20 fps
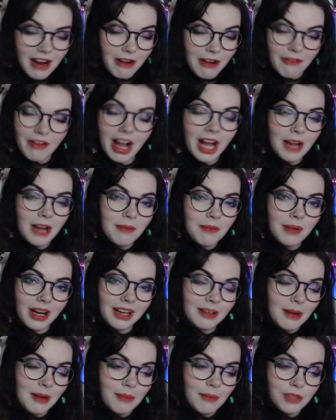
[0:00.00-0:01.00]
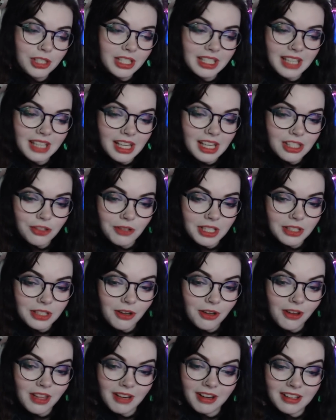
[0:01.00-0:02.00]
vibe, I'm just gonna get straight to
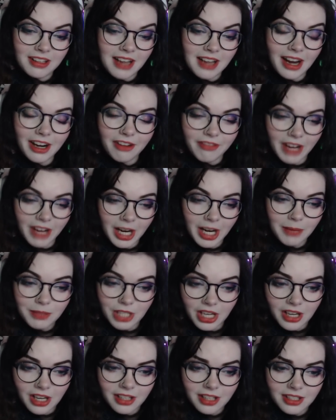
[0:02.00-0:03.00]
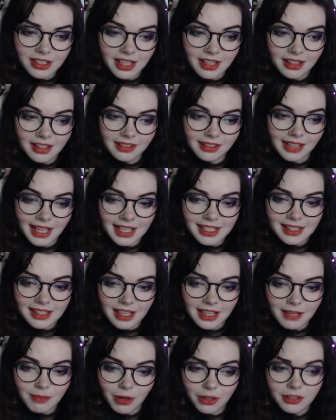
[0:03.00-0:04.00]
it, the entire vibe changed in the last,
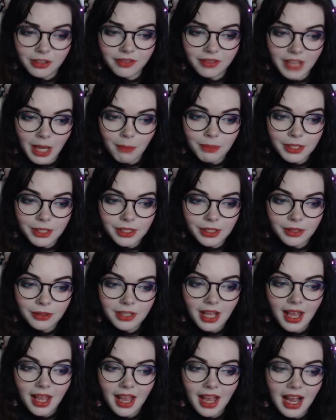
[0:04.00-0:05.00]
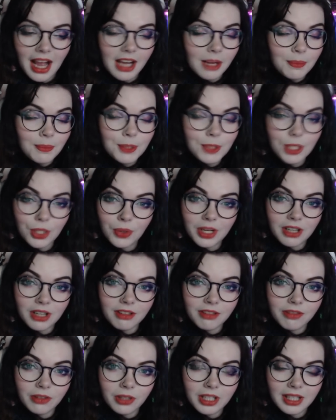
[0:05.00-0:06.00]
like, part of the episode, and I'm so here
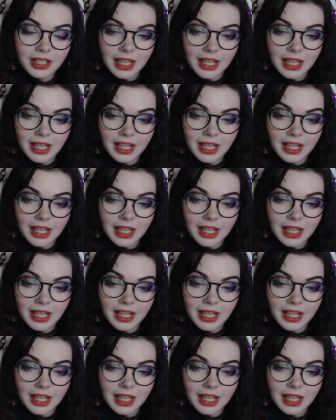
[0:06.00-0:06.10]
for it.